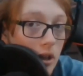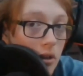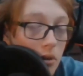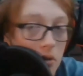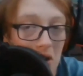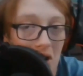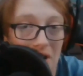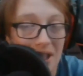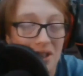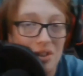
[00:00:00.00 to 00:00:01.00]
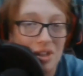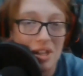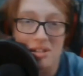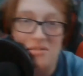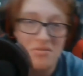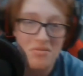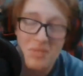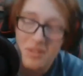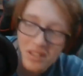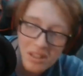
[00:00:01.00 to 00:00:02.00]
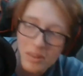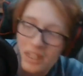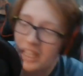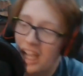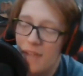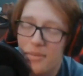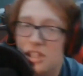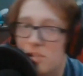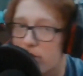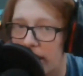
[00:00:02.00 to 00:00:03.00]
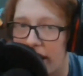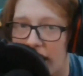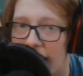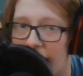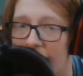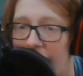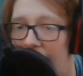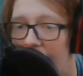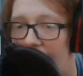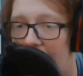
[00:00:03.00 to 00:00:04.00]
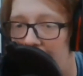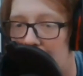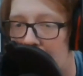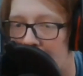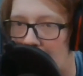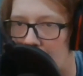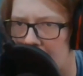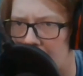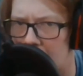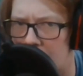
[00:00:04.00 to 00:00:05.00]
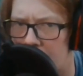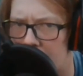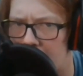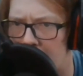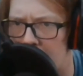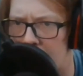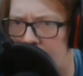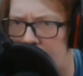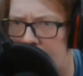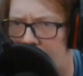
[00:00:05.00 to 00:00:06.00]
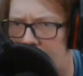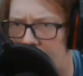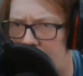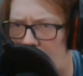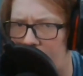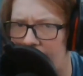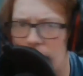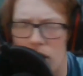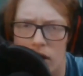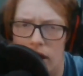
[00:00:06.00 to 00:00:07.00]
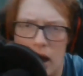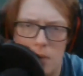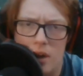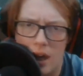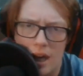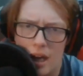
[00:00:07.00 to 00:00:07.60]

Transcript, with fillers: What content should I, what, give me a game I should play, preferably either, either free or a game that I